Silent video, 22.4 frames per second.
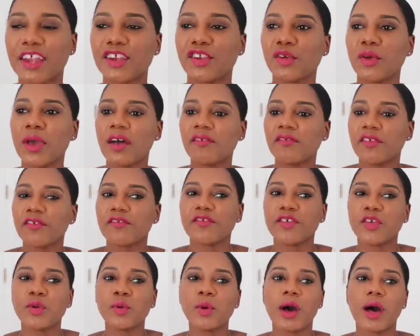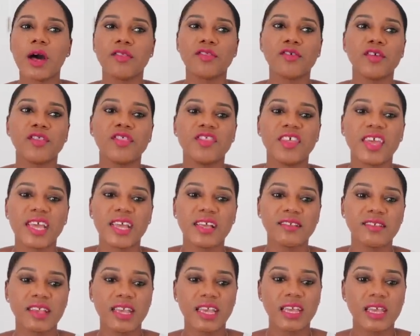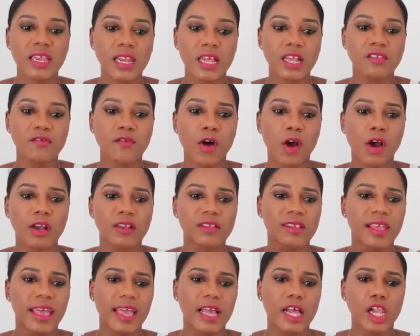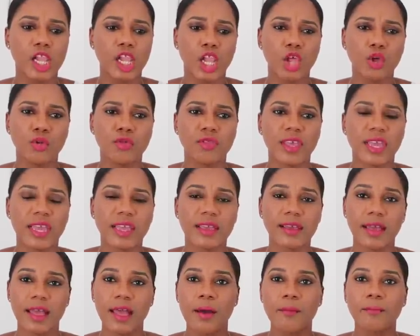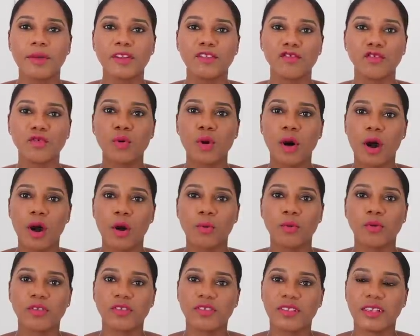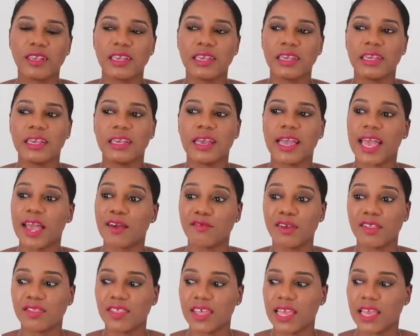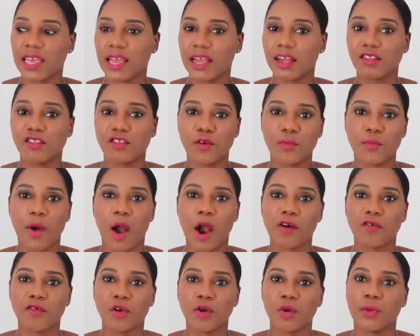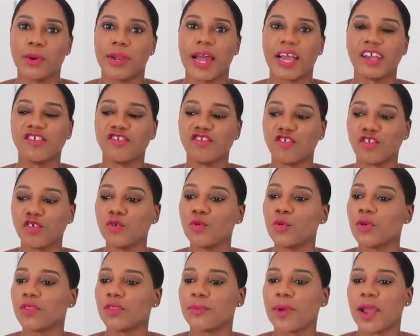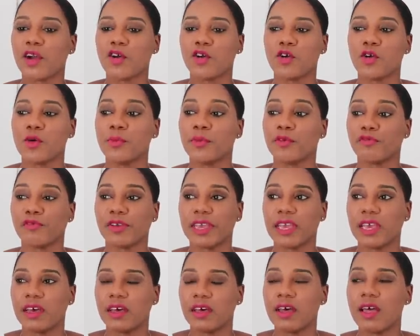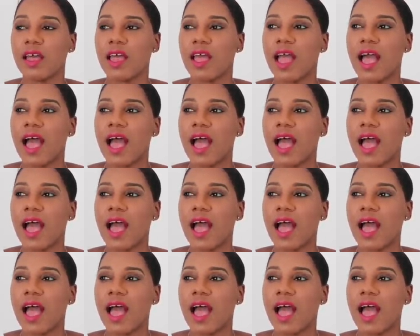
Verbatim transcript: I do have a few other things in as far as like clothing, but you all will see everything tomorrow when I shoot with my girl Maria.